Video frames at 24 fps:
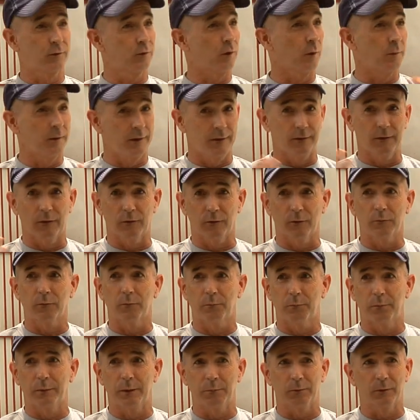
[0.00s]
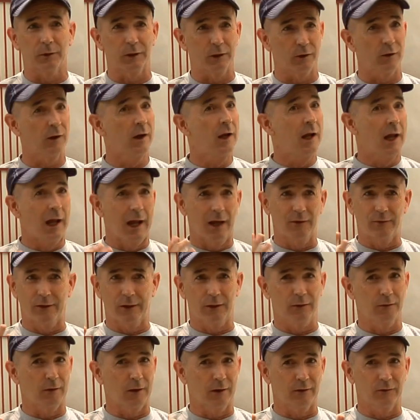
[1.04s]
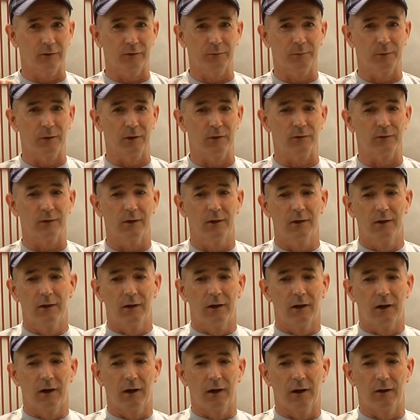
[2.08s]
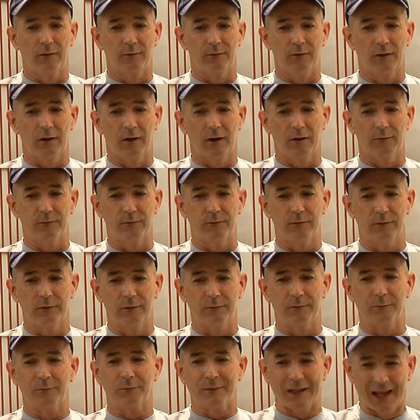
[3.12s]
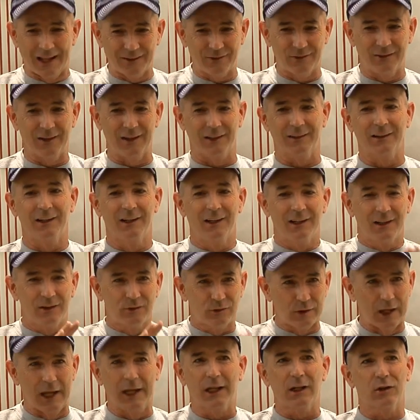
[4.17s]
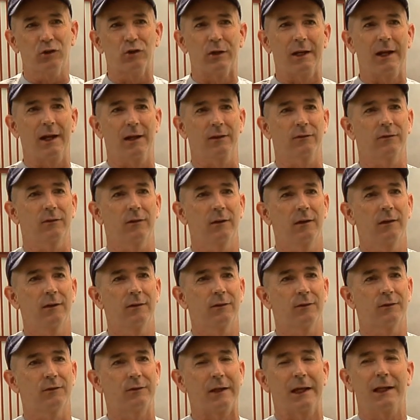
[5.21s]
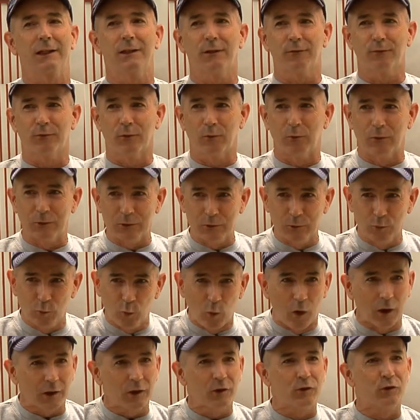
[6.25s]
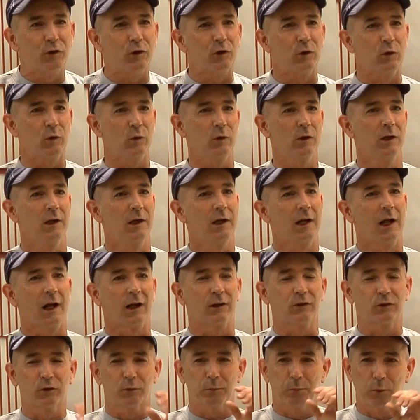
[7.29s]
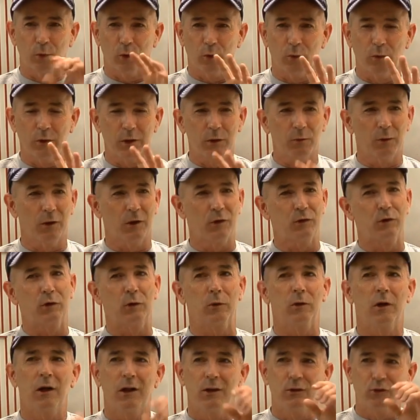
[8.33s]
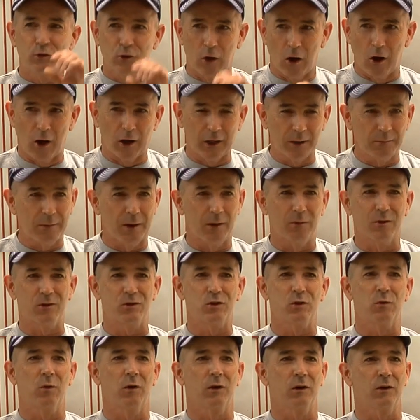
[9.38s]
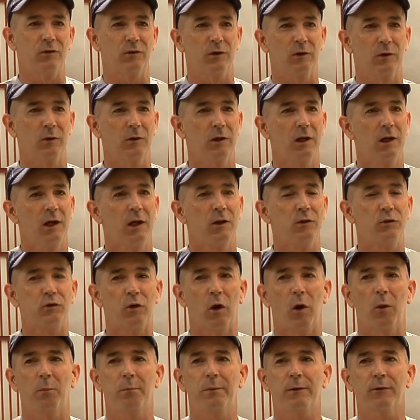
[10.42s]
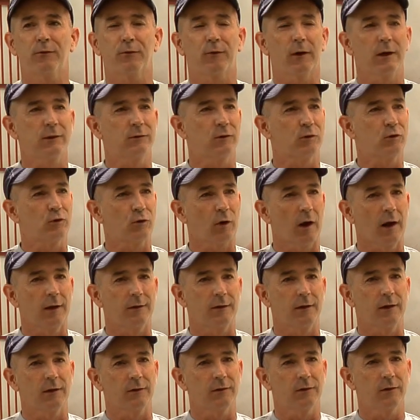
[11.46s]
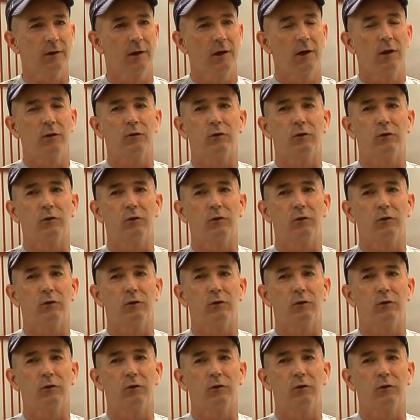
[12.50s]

So many of the other people here have had a lot of experience of that's it. Take a chance. Stand up for what you want to do. Explore what you want to do. Talk about what you want to do. Don't be afraid to try this.